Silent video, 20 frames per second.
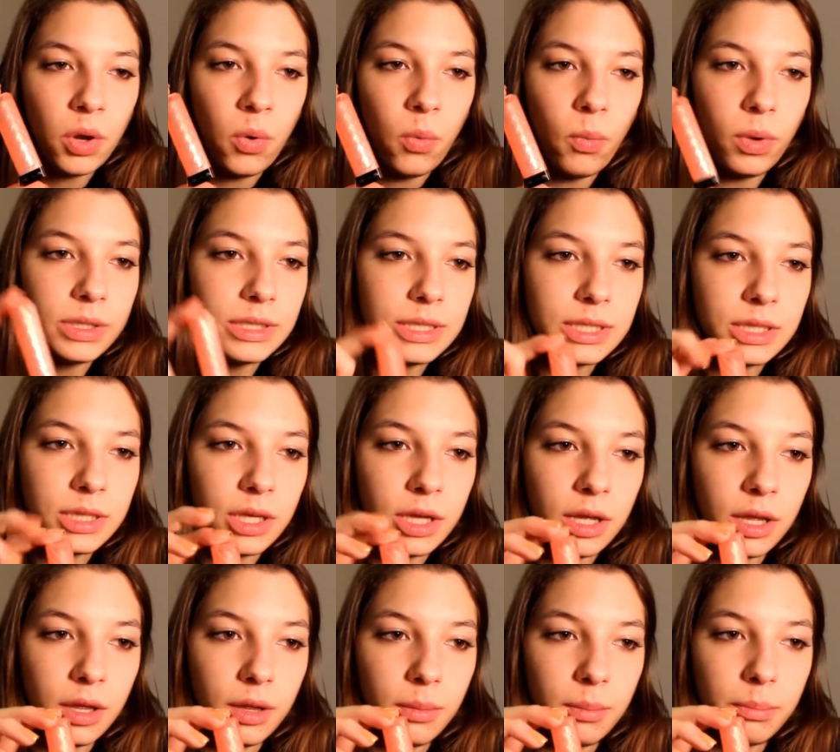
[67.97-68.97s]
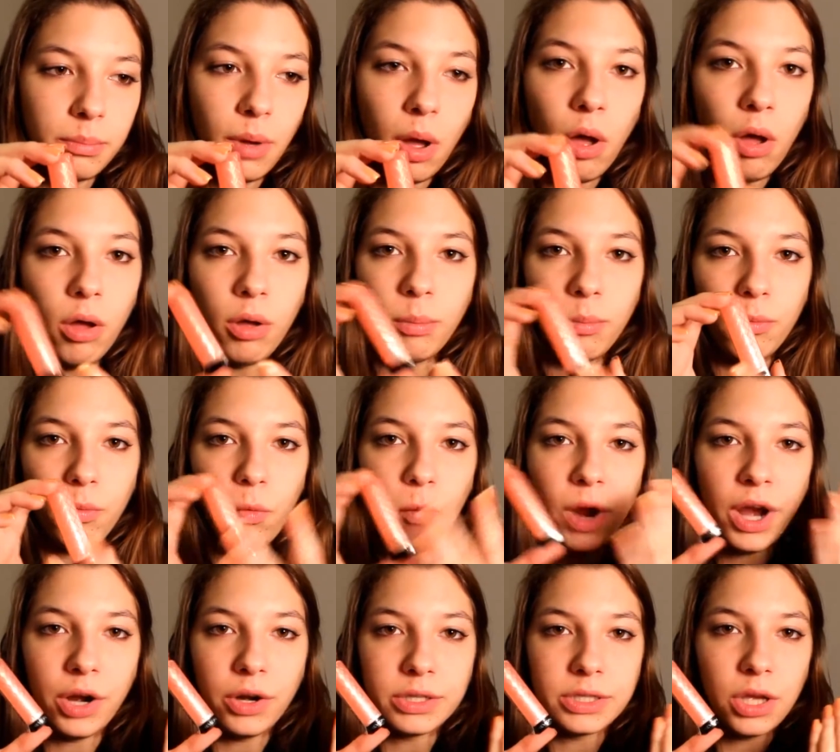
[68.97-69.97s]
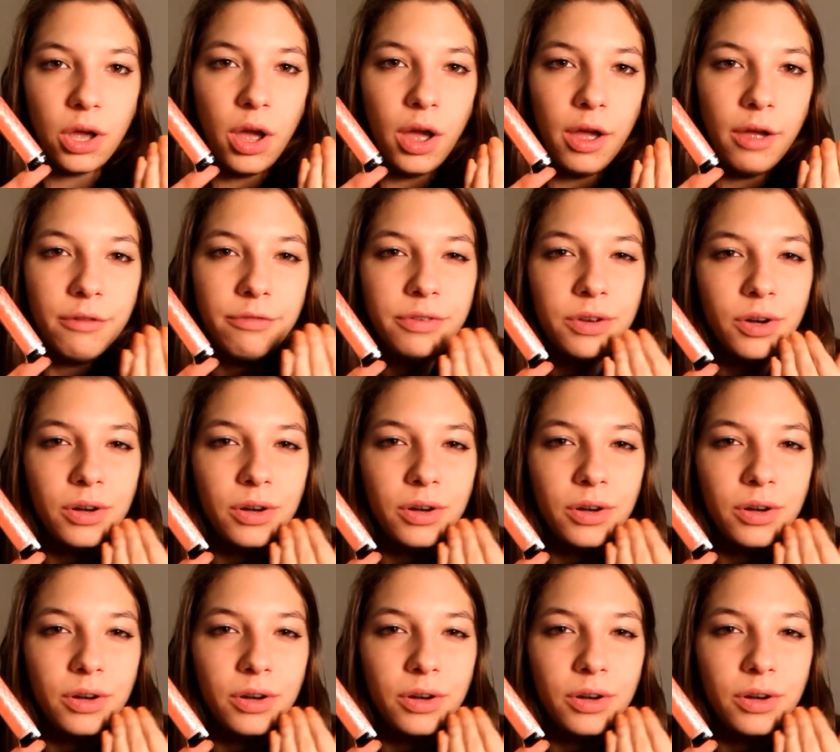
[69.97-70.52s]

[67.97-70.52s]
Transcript: once the balm wears off,